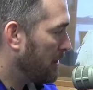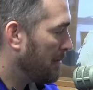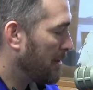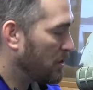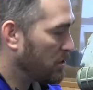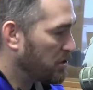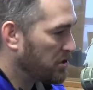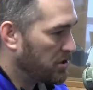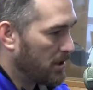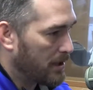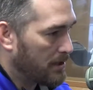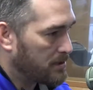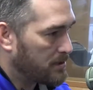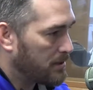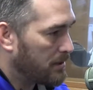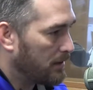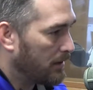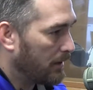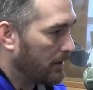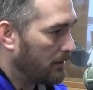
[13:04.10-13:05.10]
most
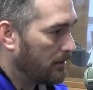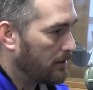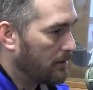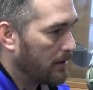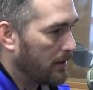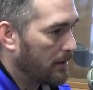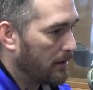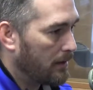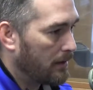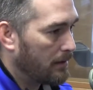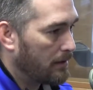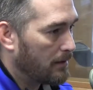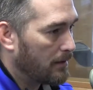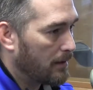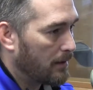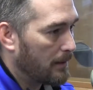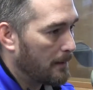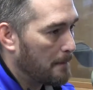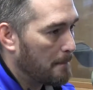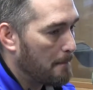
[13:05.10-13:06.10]
just and
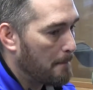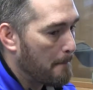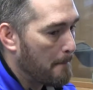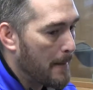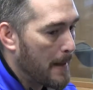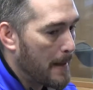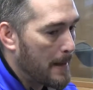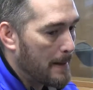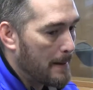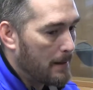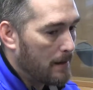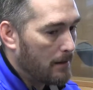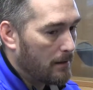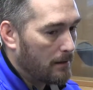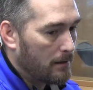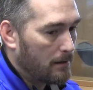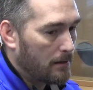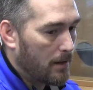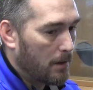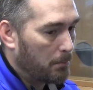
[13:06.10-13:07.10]

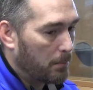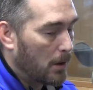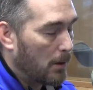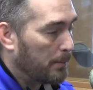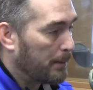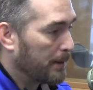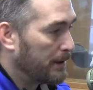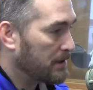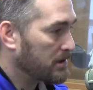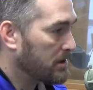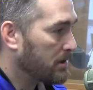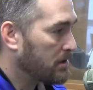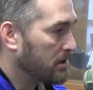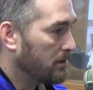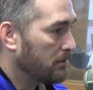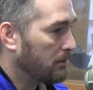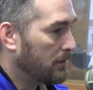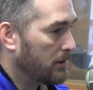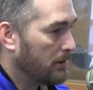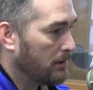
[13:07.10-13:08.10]
appropriate
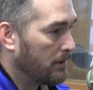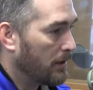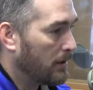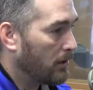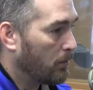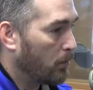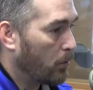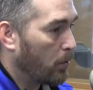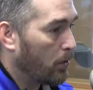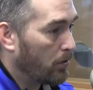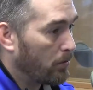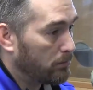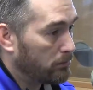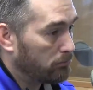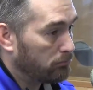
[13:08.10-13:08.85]
system in the world.